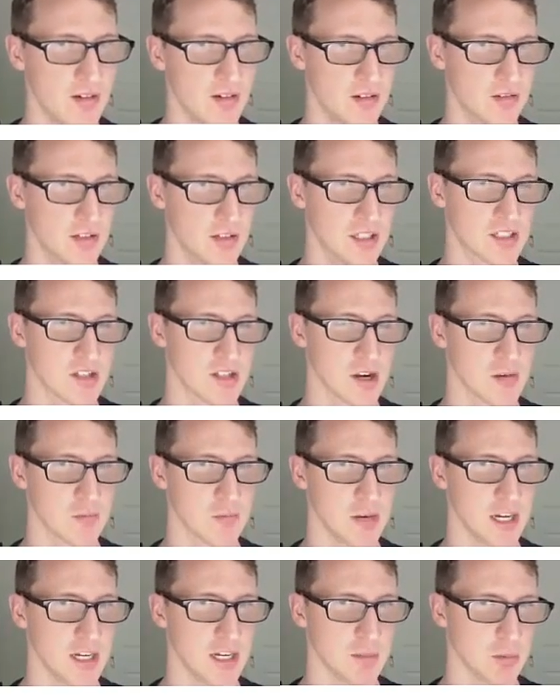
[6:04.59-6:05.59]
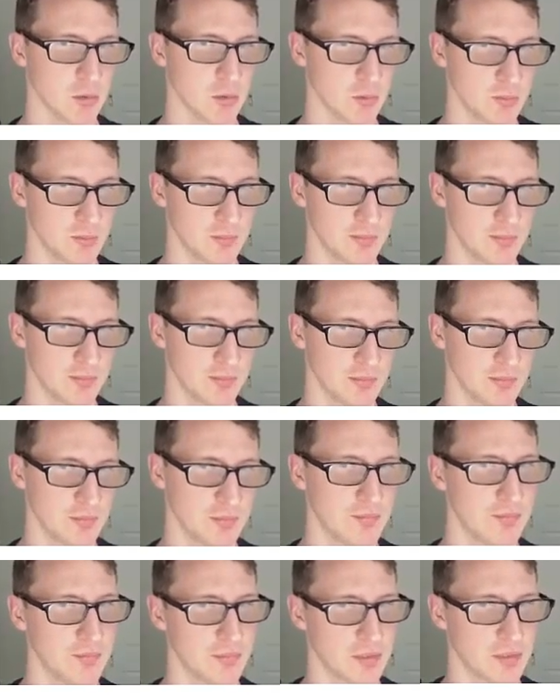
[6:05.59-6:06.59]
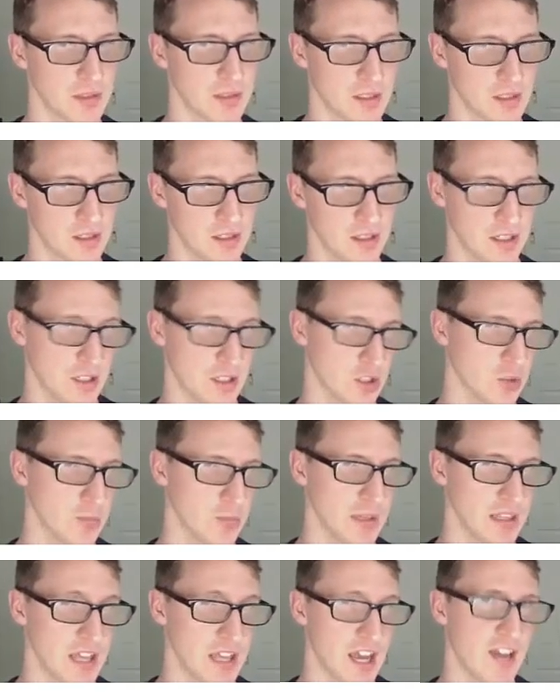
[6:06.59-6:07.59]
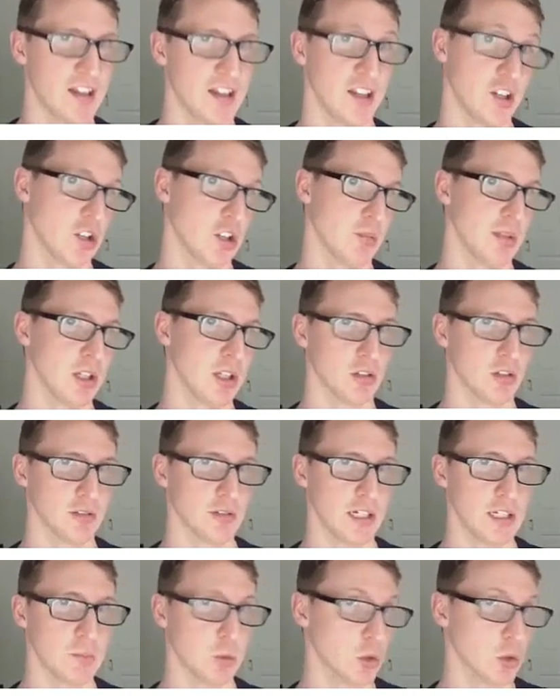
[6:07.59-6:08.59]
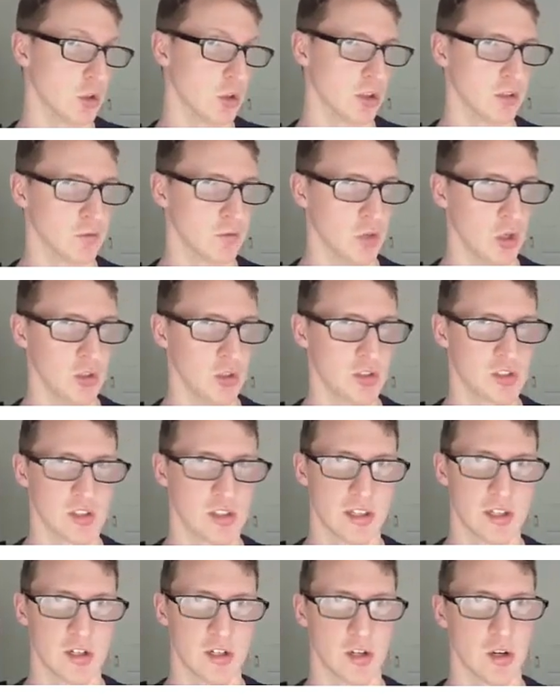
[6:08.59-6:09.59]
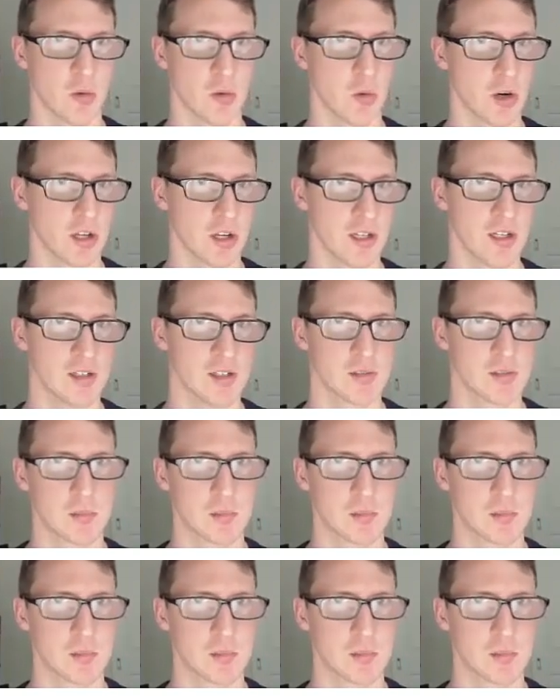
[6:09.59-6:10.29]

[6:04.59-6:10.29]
It's not readable. It could be that. It could be not readable on the phone, so they don't know what it is.